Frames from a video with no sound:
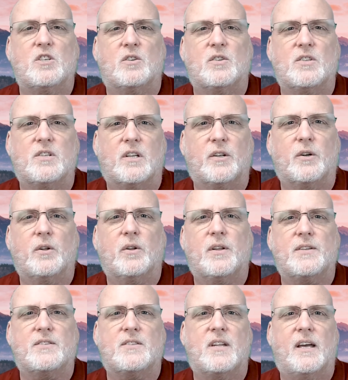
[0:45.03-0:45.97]
or as little
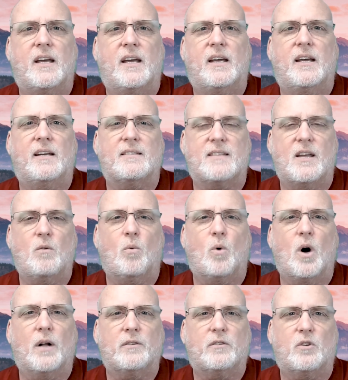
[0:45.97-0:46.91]
as they
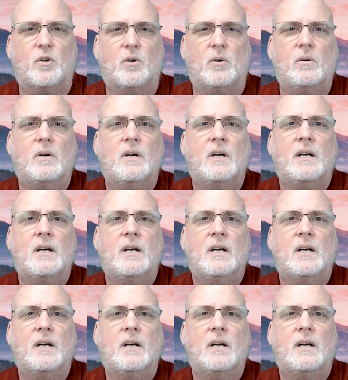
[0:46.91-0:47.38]
want to.